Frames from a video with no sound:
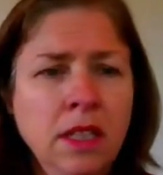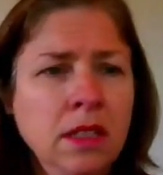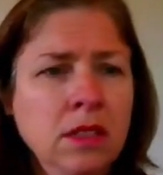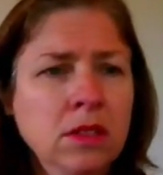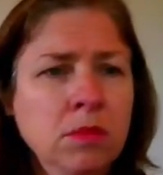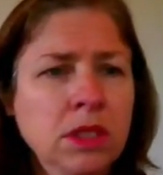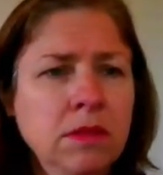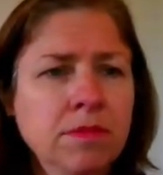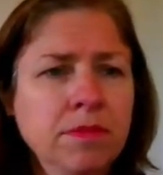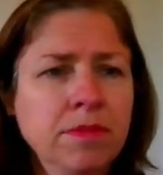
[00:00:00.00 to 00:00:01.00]
Oops.
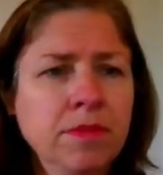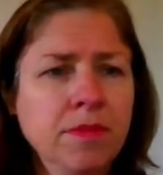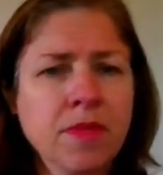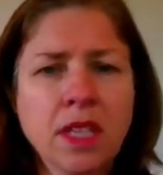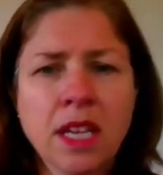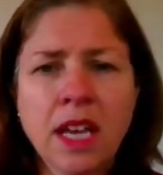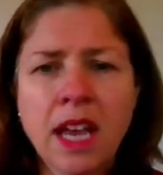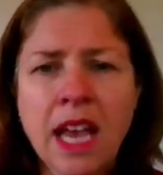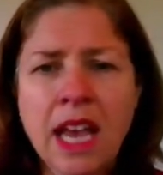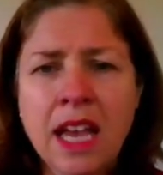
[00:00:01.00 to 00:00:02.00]

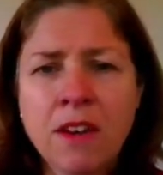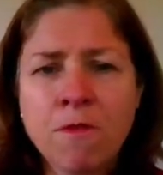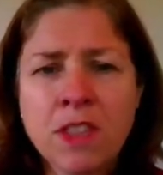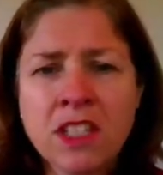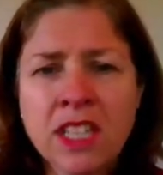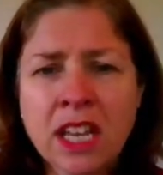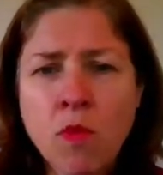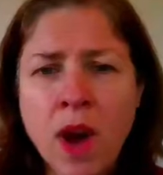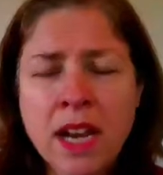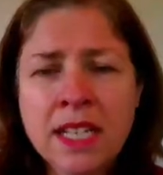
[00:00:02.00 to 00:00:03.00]
And for the second
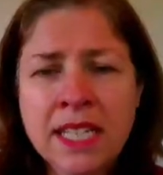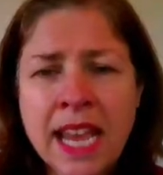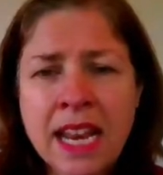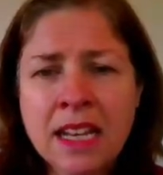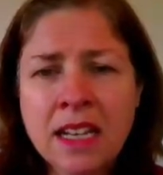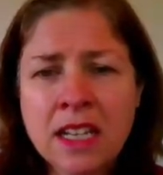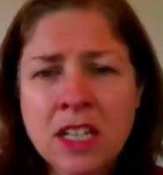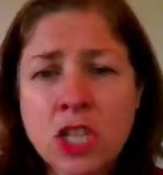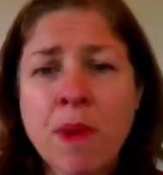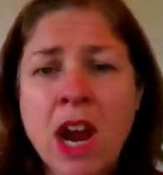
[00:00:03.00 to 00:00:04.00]
one, 10 to
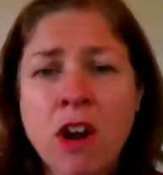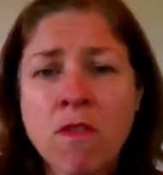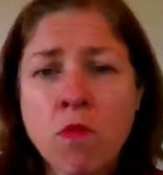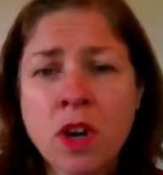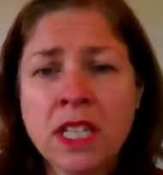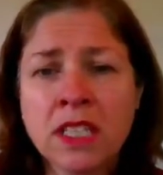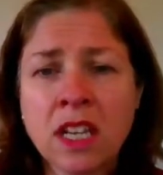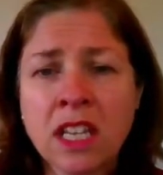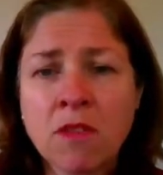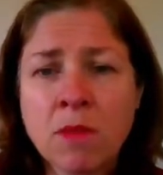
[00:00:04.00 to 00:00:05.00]
the power of what is going
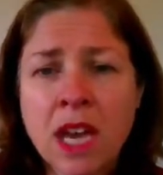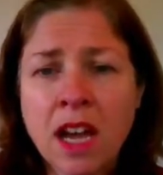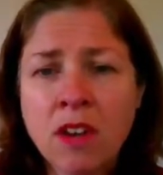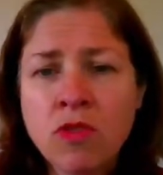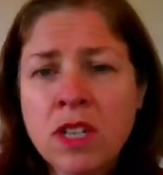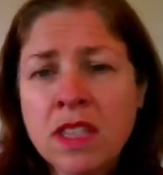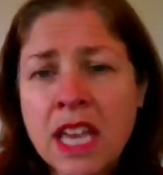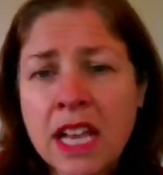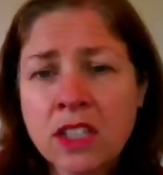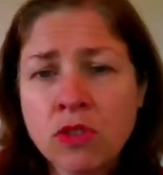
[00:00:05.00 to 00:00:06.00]
to give me 100? The
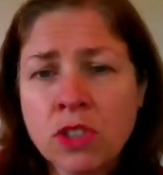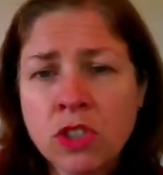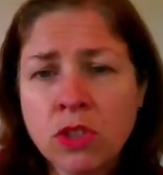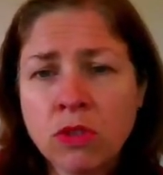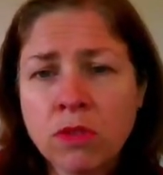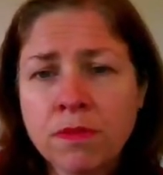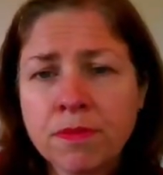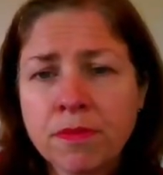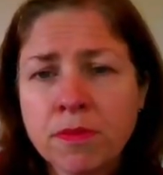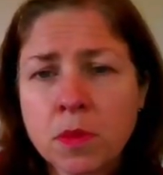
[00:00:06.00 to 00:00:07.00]
answer is 2.
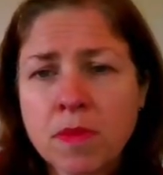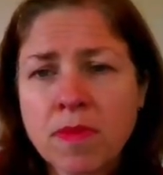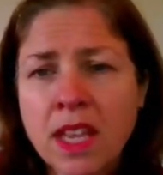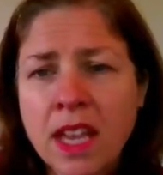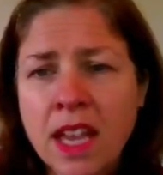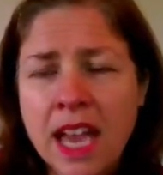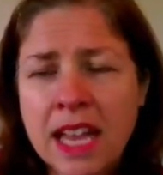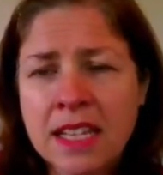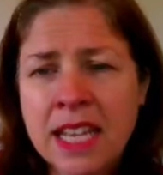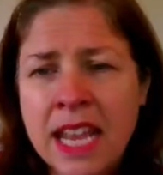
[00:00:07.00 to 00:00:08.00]

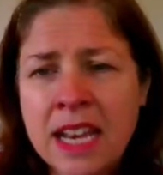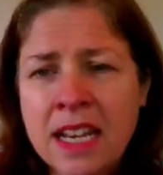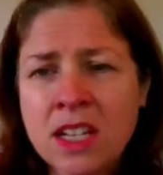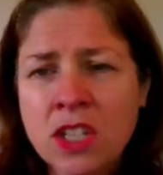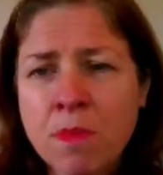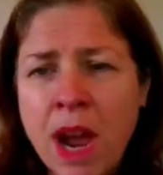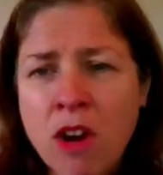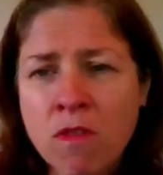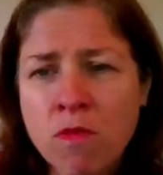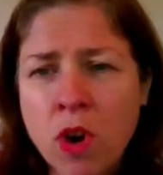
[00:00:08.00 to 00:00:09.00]
And 10 to the power
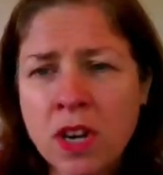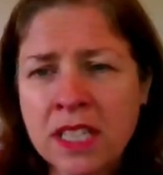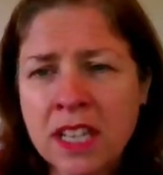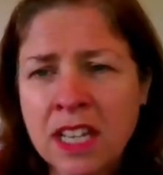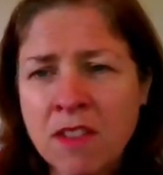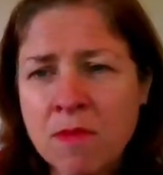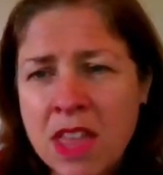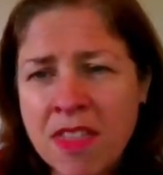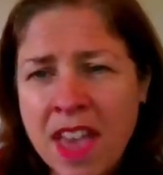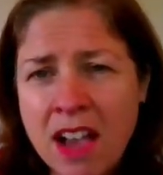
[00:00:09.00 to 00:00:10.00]
of what is going to give me
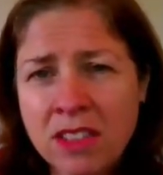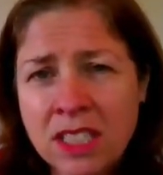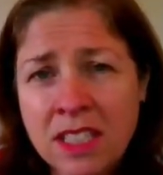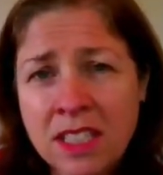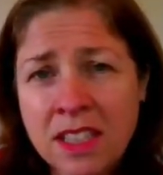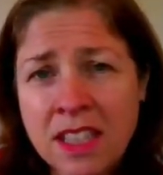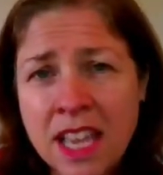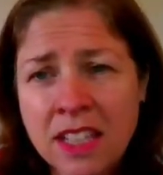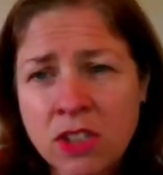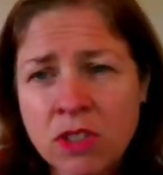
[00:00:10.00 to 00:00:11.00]
1,000? The
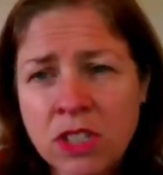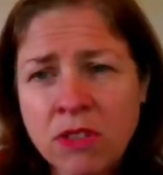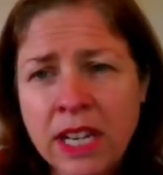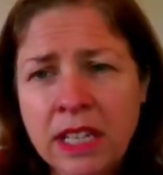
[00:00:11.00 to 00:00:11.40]
answer is 3.